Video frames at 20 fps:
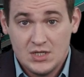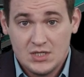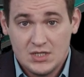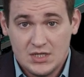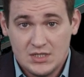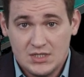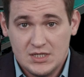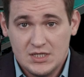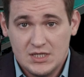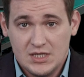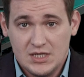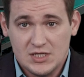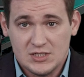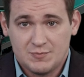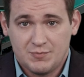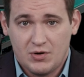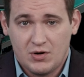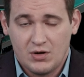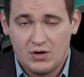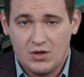Gutnicki
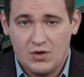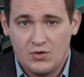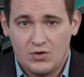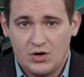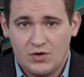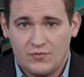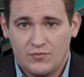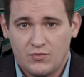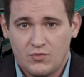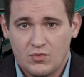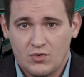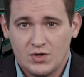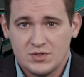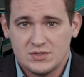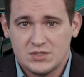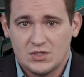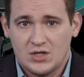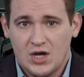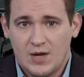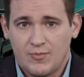is part owner of
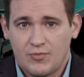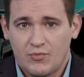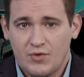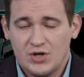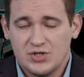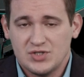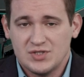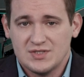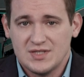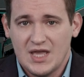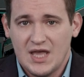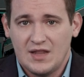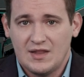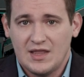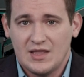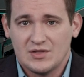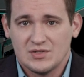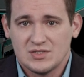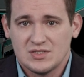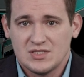Warrenton Operations
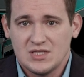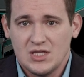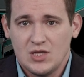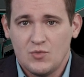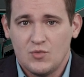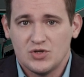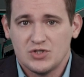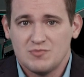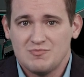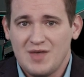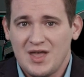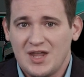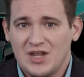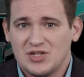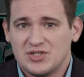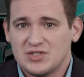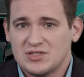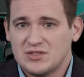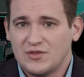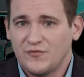LLC, which
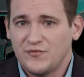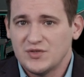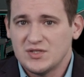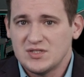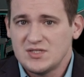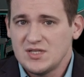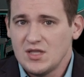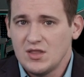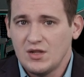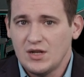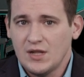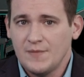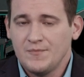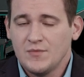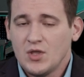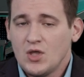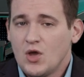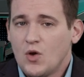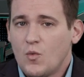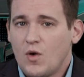manages the facility,
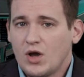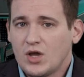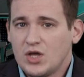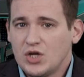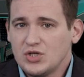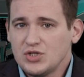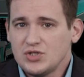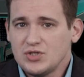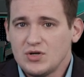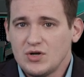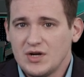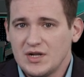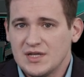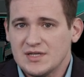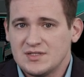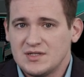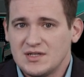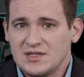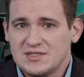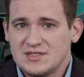while Kushner
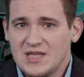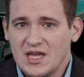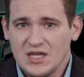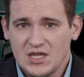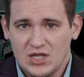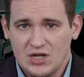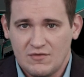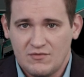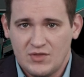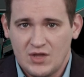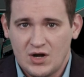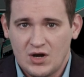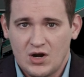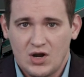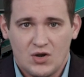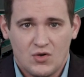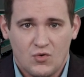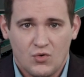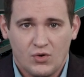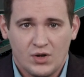is an executive there,
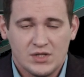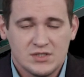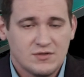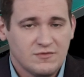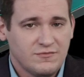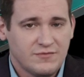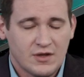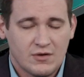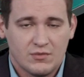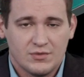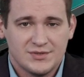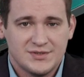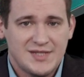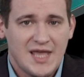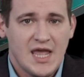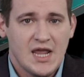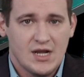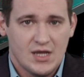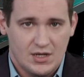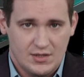according to federal
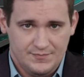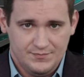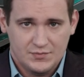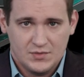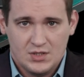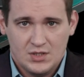data.